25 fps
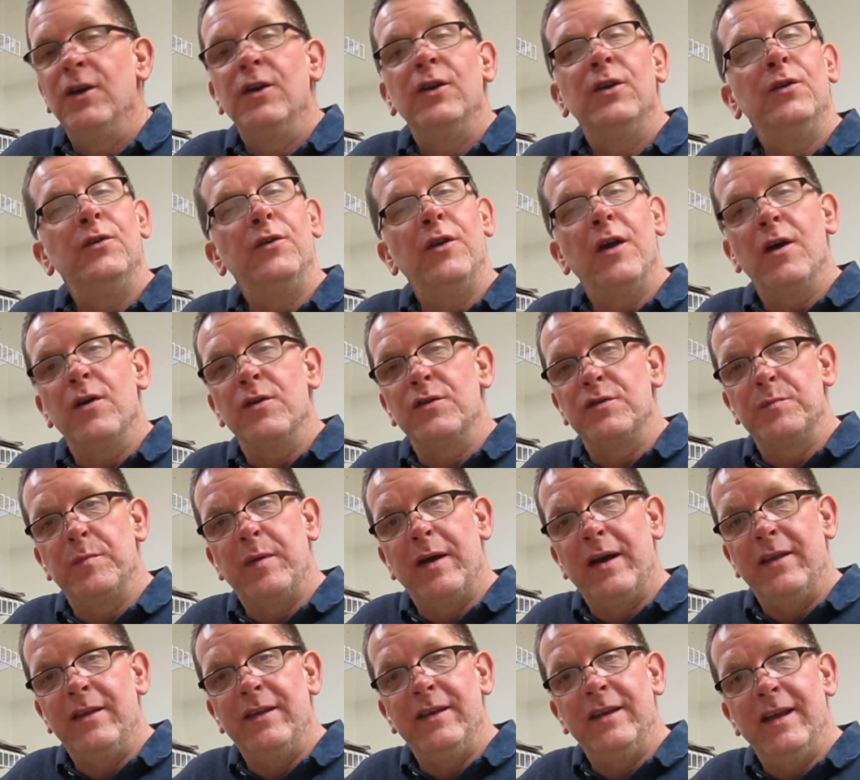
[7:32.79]
who knows,
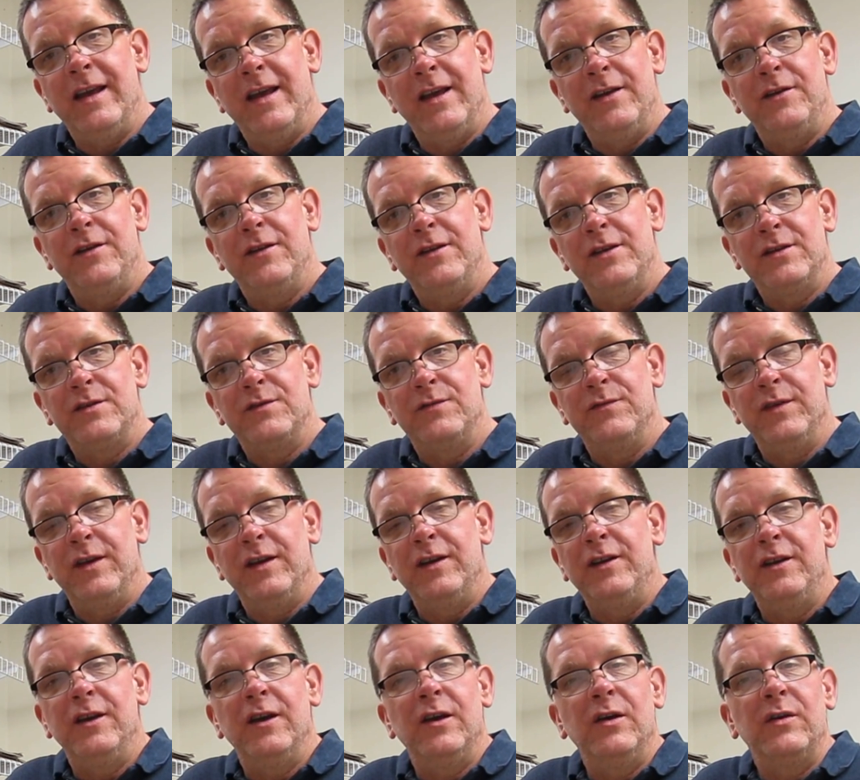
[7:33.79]
by the end of this
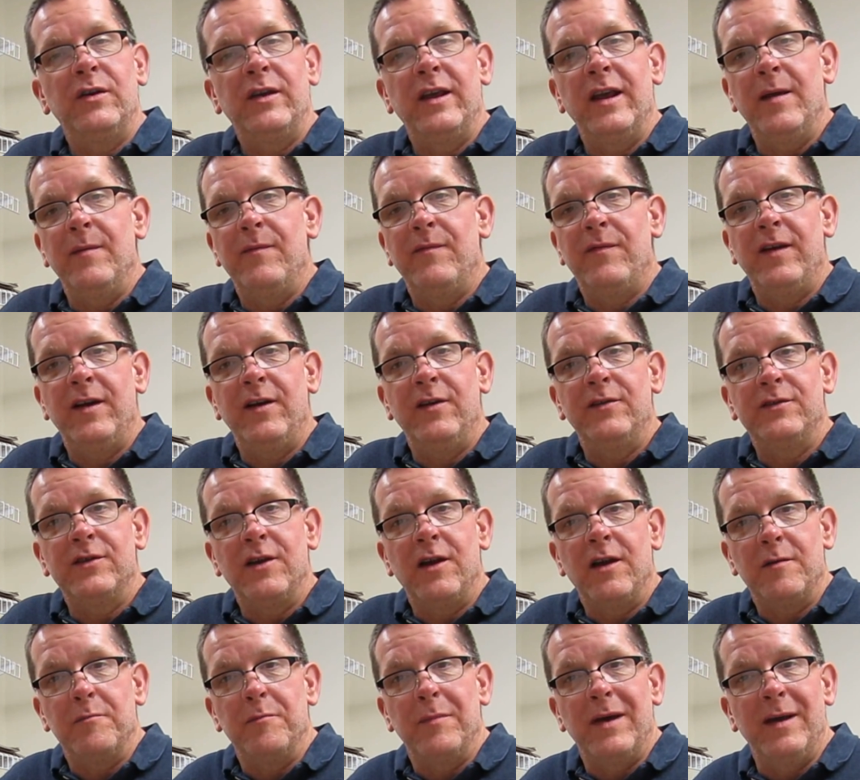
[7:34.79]
video, Campfire
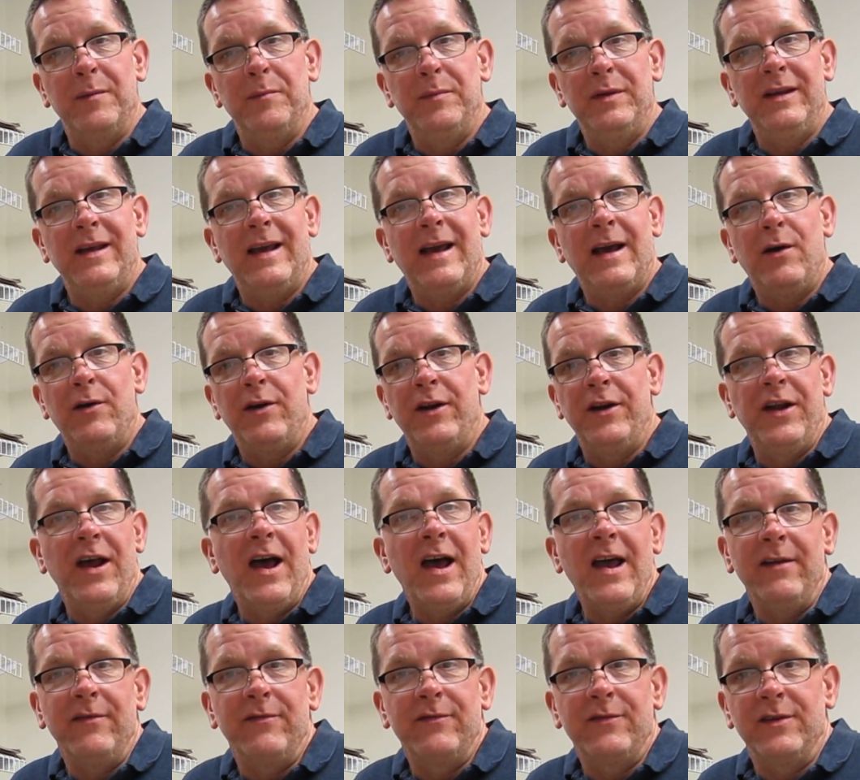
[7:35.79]
Talk might be out of
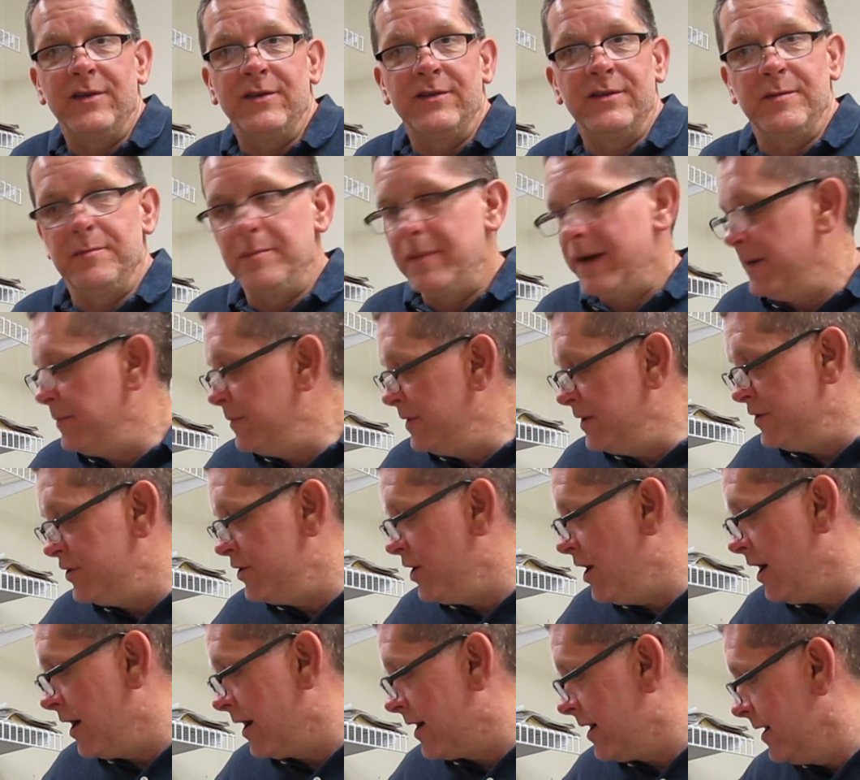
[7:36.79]
knife because it might be
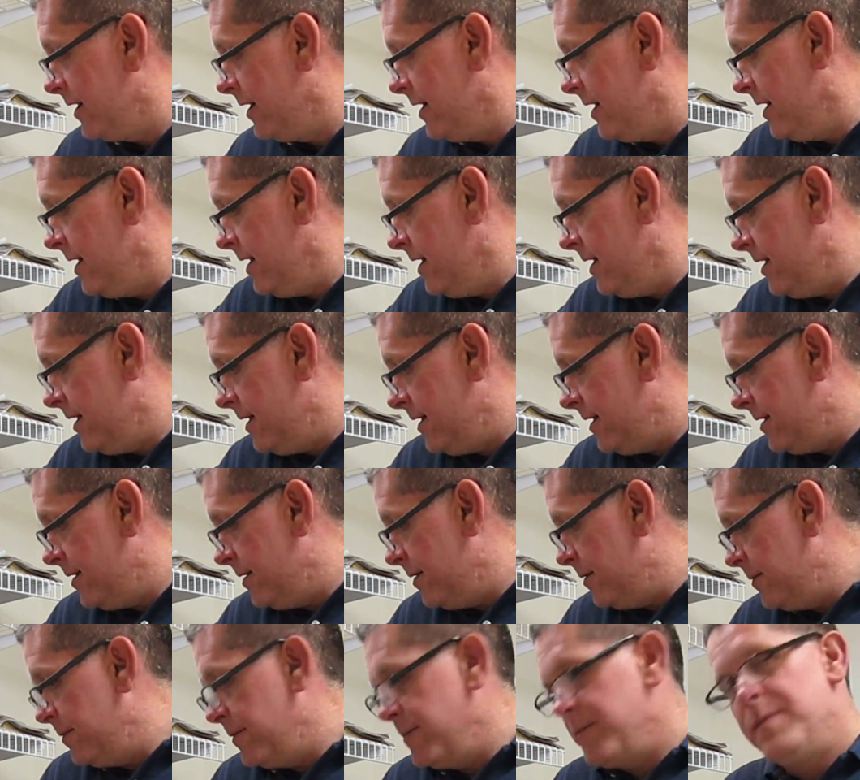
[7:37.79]
junk.
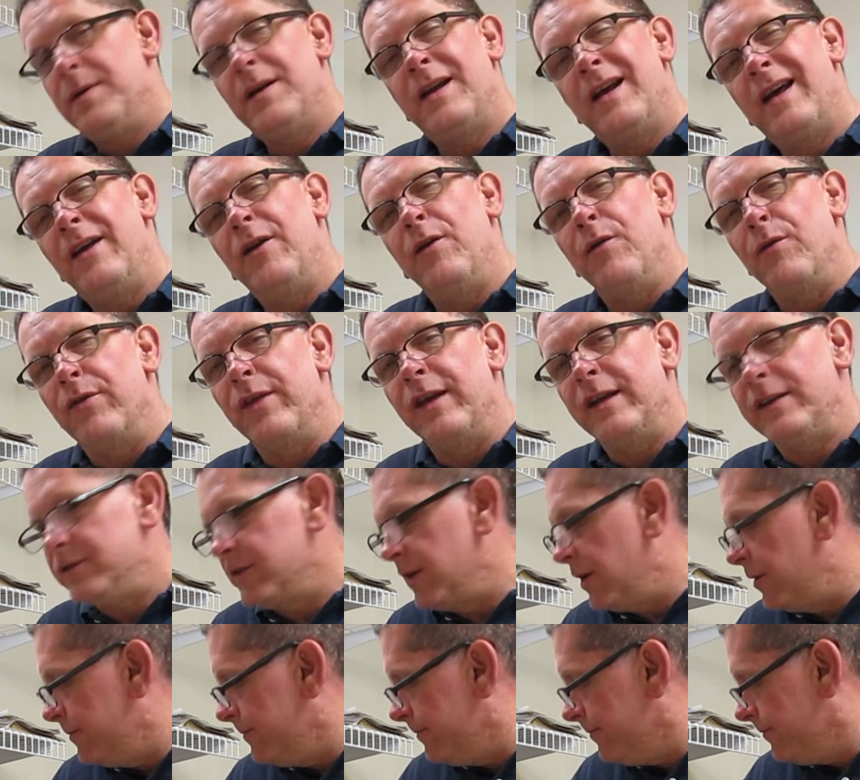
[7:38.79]
But I don't think so.